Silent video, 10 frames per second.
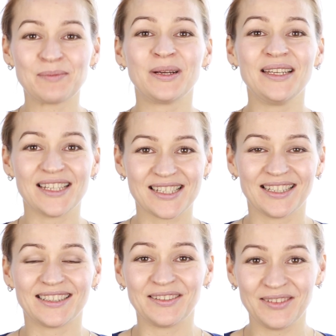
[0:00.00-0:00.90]
like
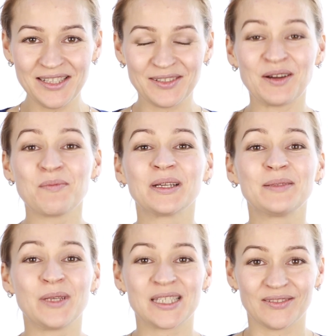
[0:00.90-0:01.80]
this video and
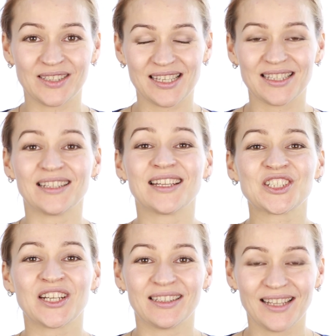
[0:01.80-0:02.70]
recommend it to your
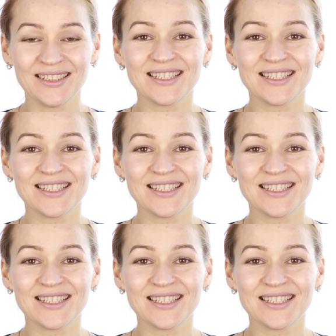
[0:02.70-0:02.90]
friends.